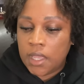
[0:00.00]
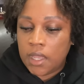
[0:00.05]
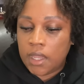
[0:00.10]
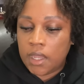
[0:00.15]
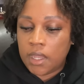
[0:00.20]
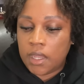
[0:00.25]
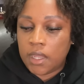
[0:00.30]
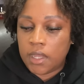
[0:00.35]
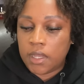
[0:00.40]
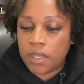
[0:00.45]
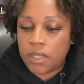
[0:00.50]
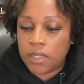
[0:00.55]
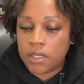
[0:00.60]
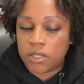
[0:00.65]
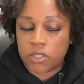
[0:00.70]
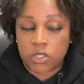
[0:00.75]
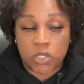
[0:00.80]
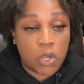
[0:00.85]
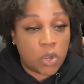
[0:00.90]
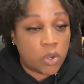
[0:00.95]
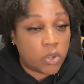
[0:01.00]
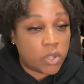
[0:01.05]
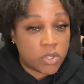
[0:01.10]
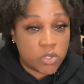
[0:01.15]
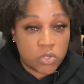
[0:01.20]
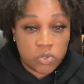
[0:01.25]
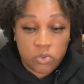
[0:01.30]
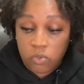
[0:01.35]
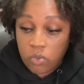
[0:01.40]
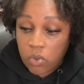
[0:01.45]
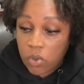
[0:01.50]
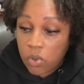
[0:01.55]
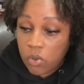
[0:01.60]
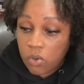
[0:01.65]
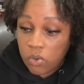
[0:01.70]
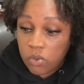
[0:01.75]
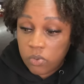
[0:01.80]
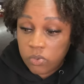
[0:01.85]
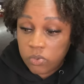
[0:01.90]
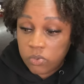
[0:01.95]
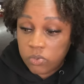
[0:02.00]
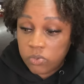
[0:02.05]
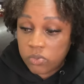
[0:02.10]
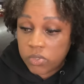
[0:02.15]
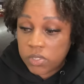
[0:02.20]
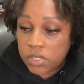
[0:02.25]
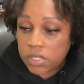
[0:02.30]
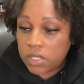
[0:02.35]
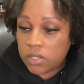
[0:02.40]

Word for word: Uh, Turkish rose.